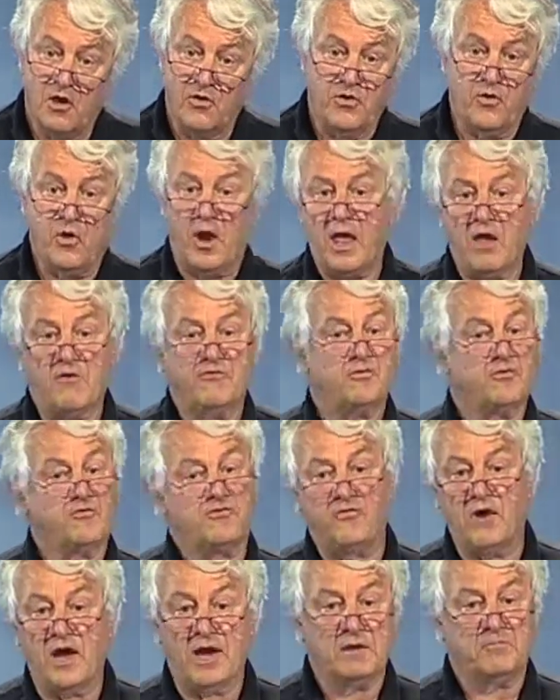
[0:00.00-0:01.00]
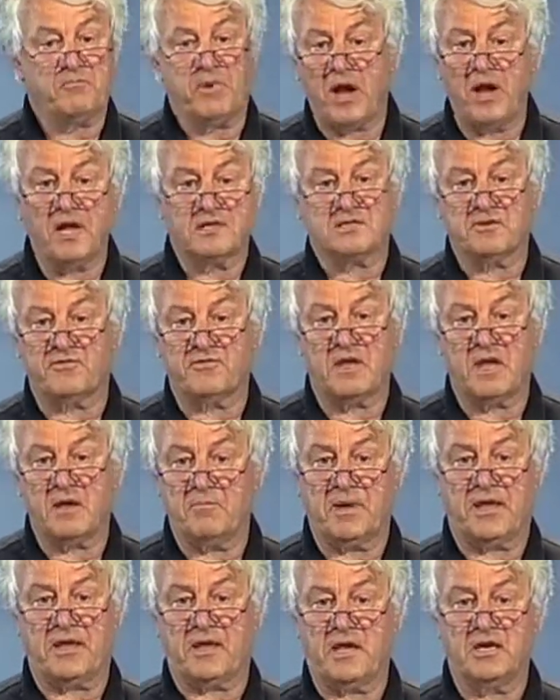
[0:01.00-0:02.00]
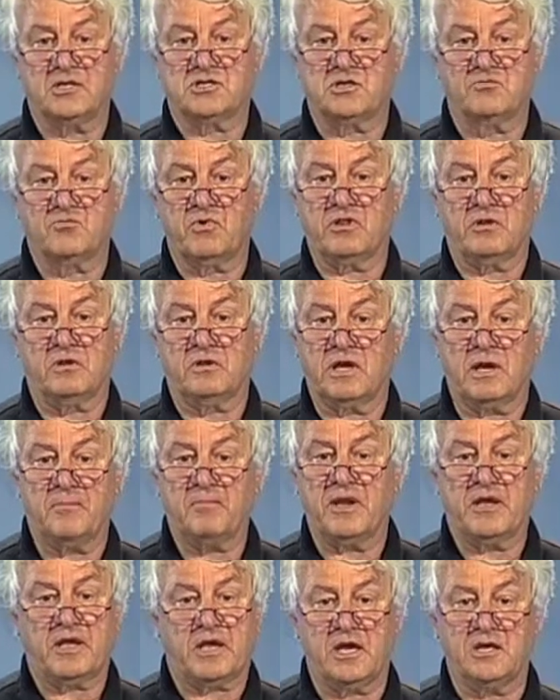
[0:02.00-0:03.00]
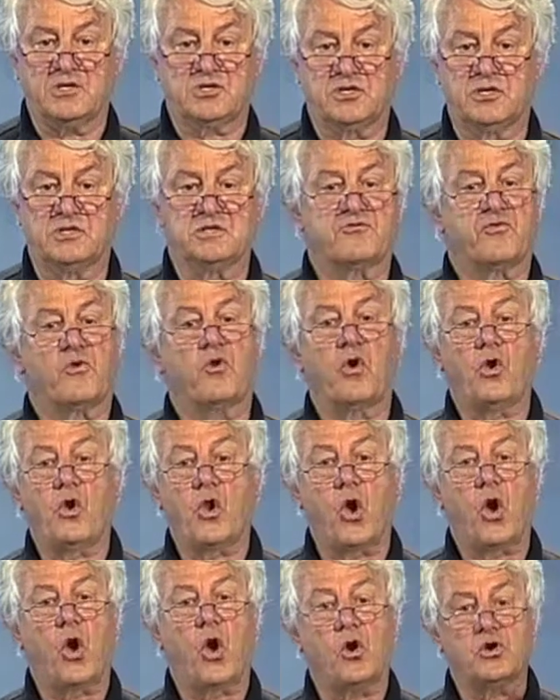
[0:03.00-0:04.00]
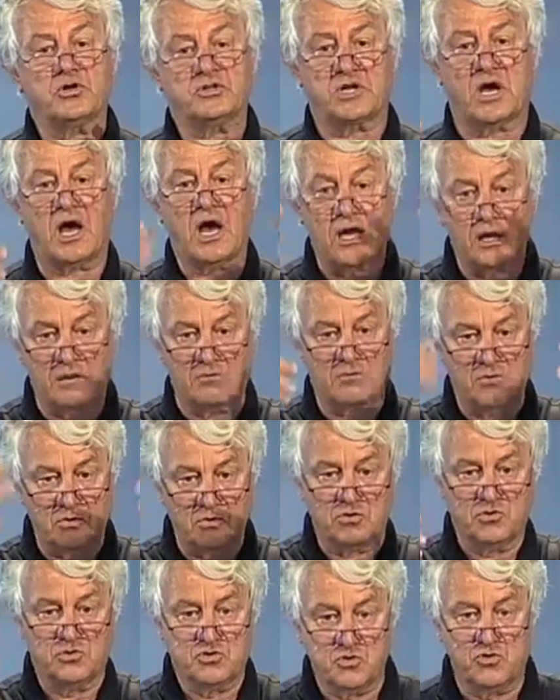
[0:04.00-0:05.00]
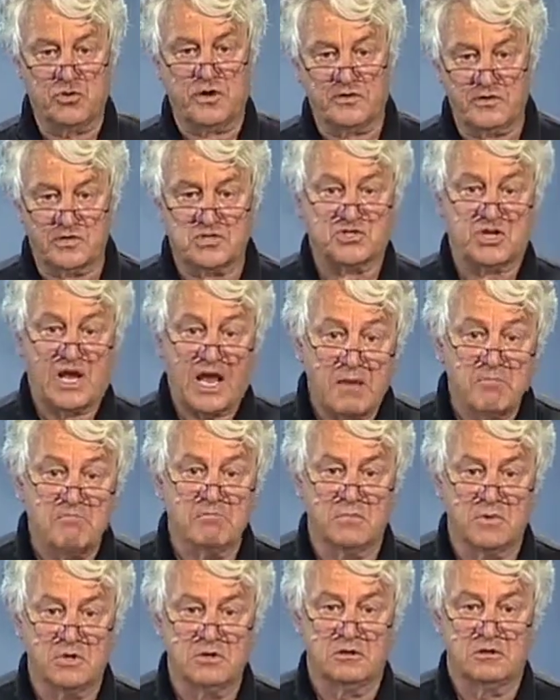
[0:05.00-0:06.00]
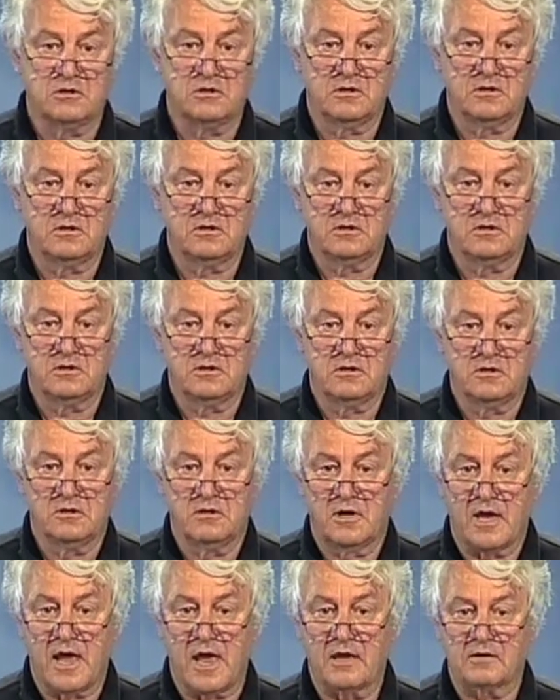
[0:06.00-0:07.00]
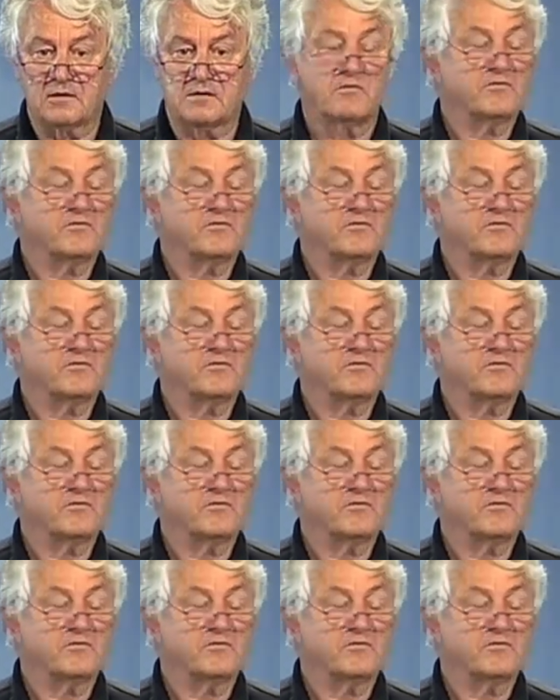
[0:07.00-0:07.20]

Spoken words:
You have to find parts of the application where the application is for a long time doing the same and